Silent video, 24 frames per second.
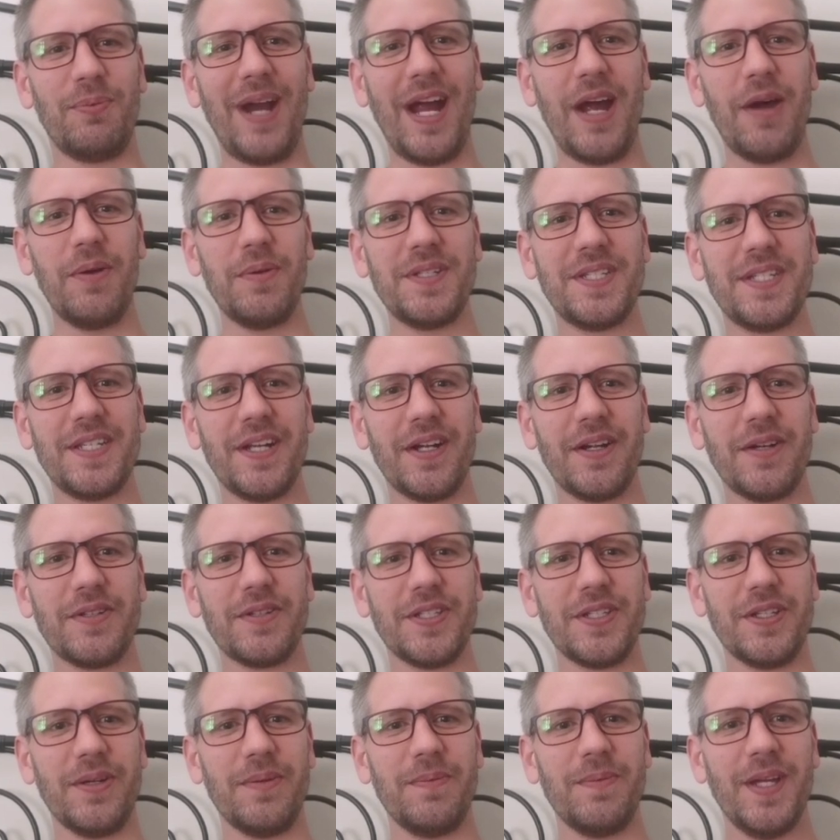rounds here.
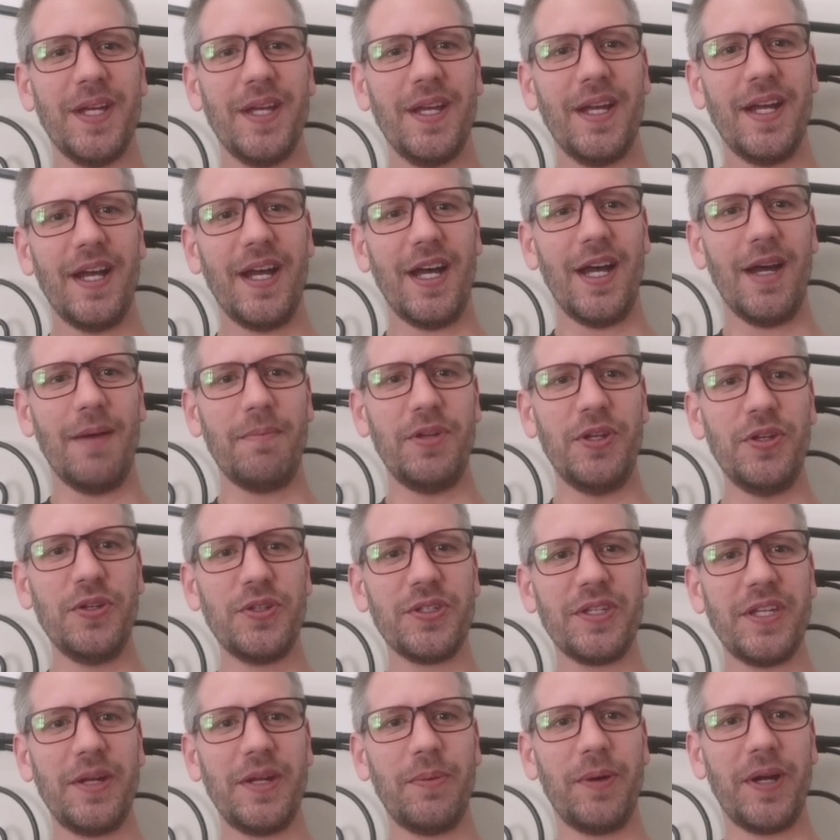So
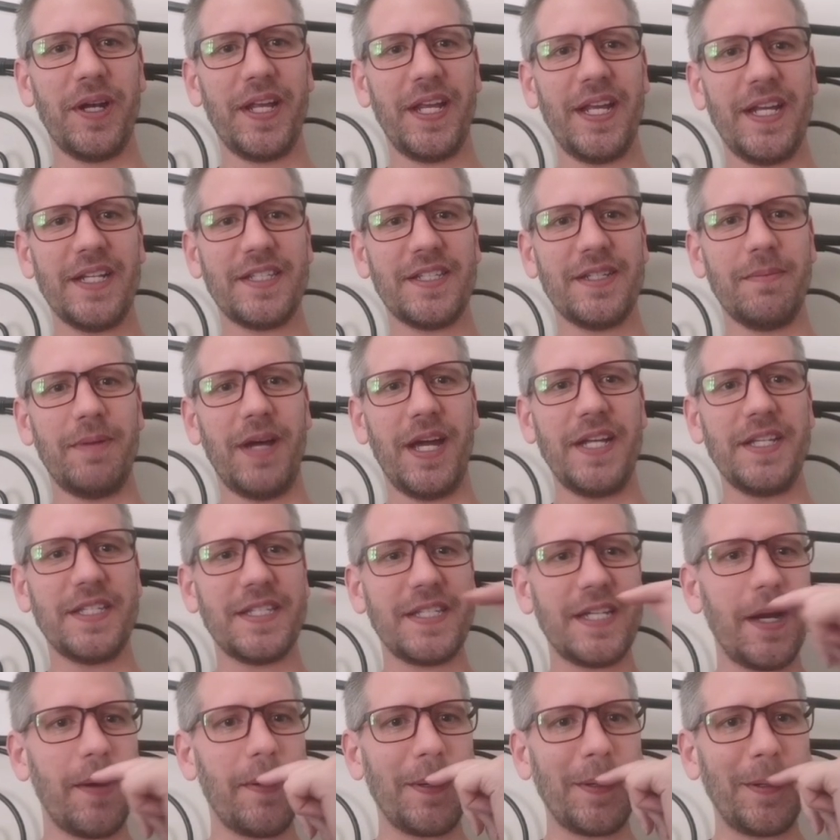usually you want to get some
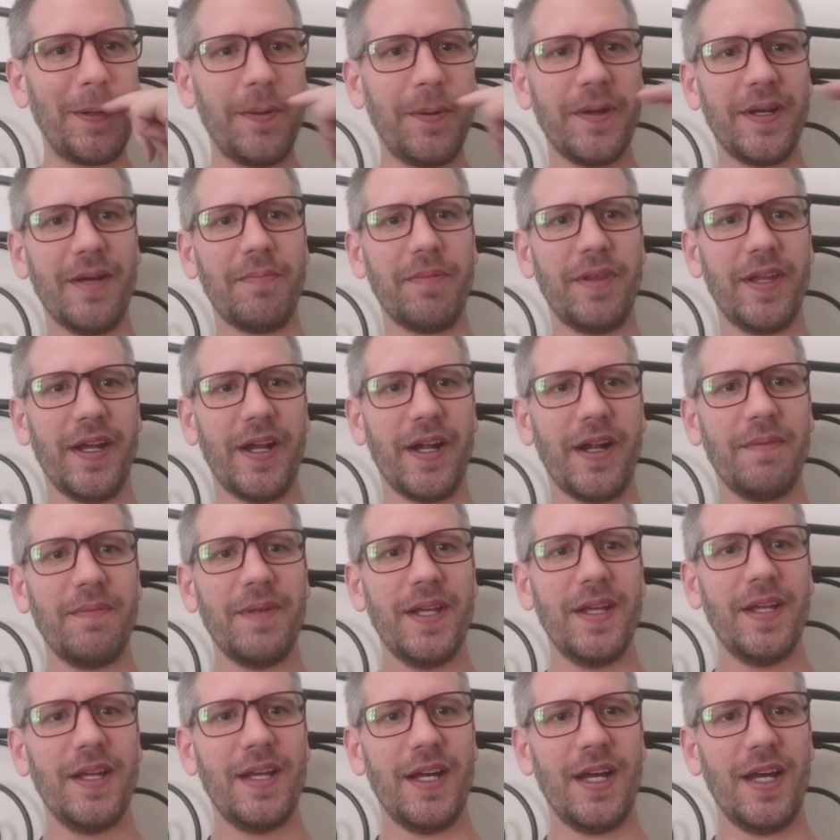ice tower going up
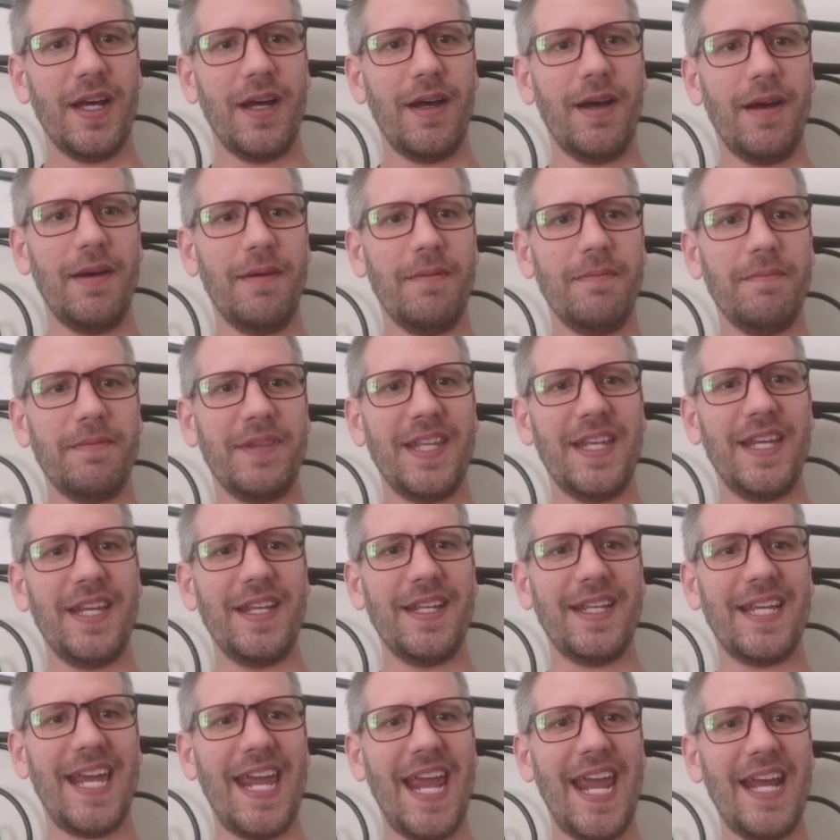there.
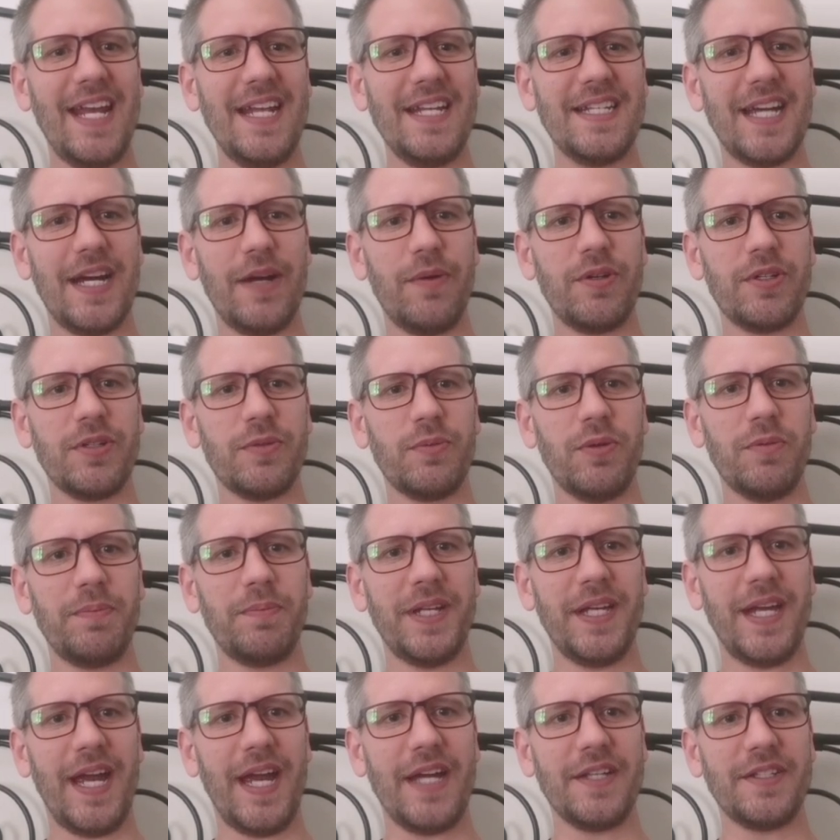The cannon towers
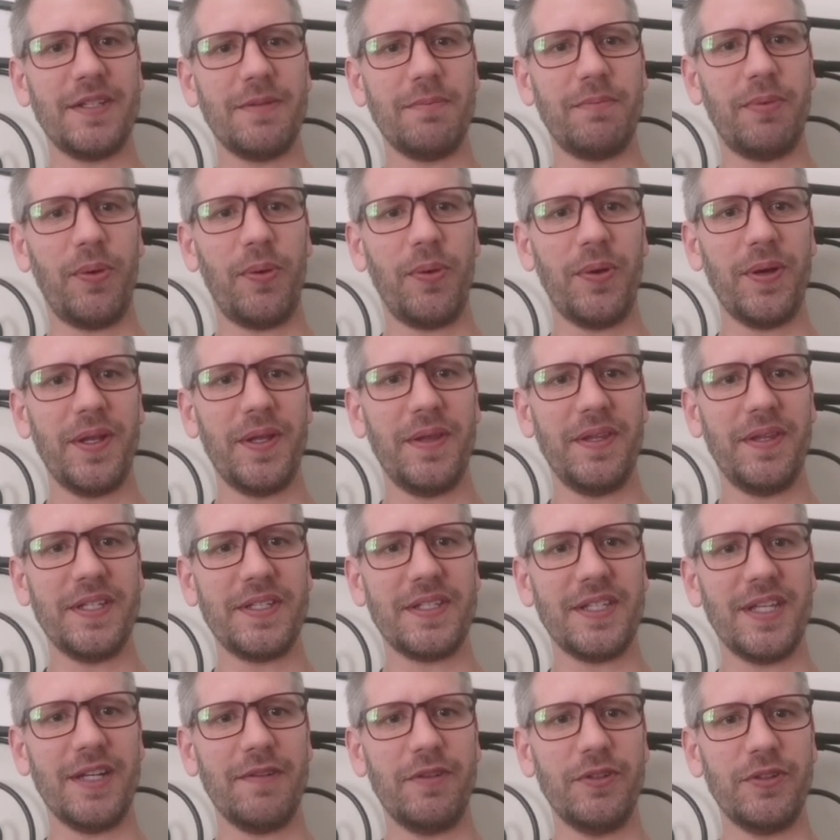won't be as important in
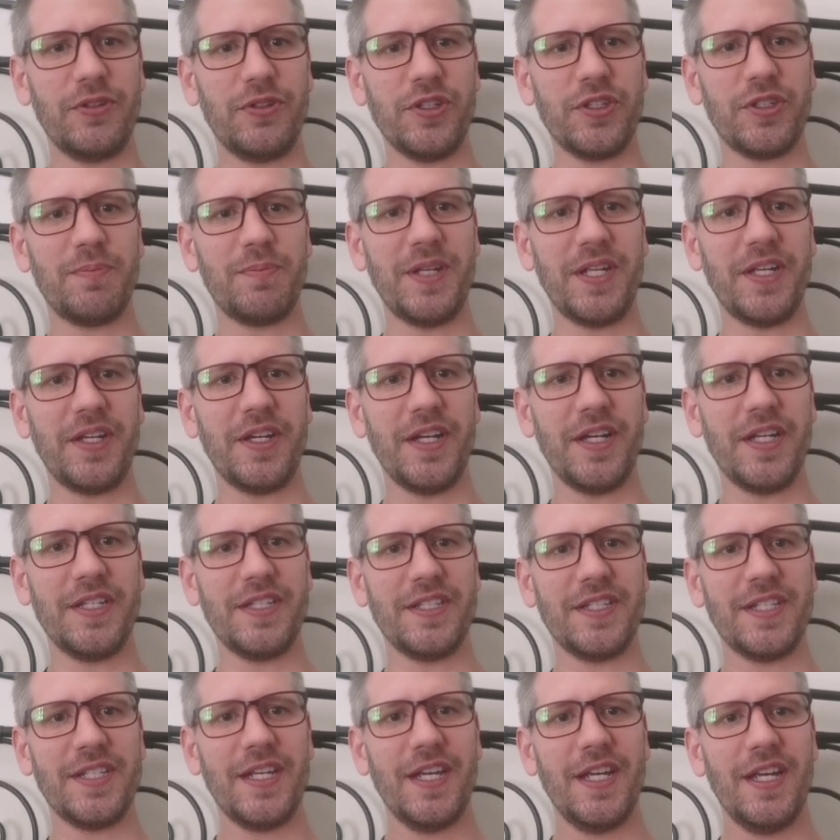this level just
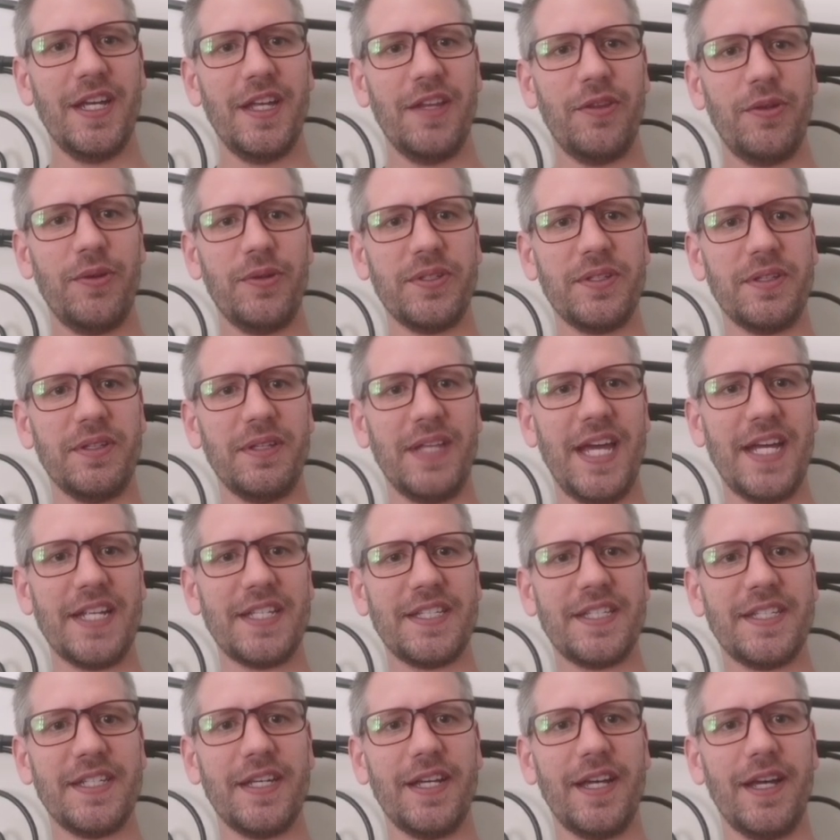because there's
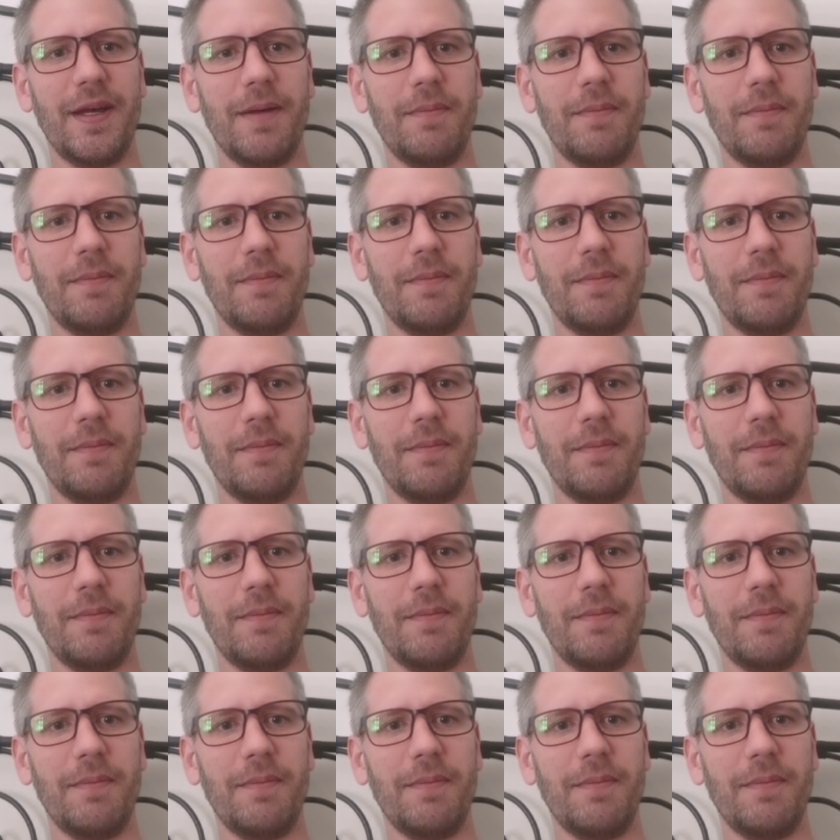less